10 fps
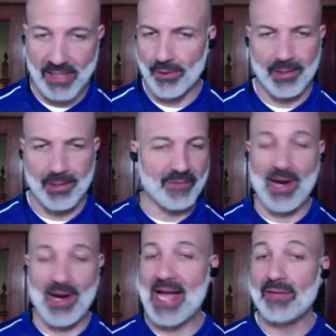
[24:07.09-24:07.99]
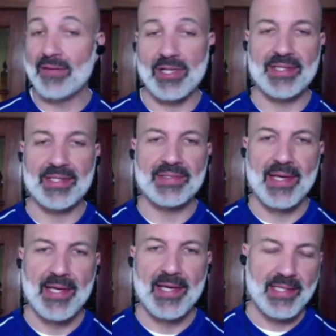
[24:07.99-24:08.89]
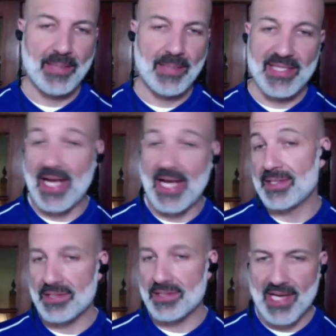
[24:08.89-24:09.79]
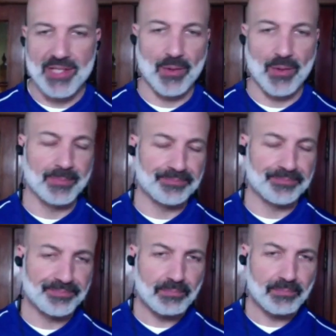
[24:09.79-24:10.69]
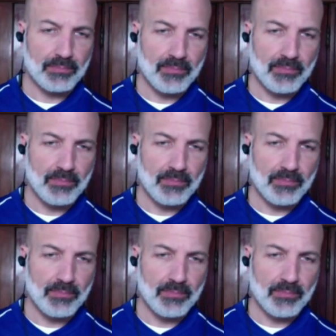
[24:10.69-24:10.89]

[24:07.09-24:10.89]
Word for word: break for a variety of reasons, uh, but that is our schedule.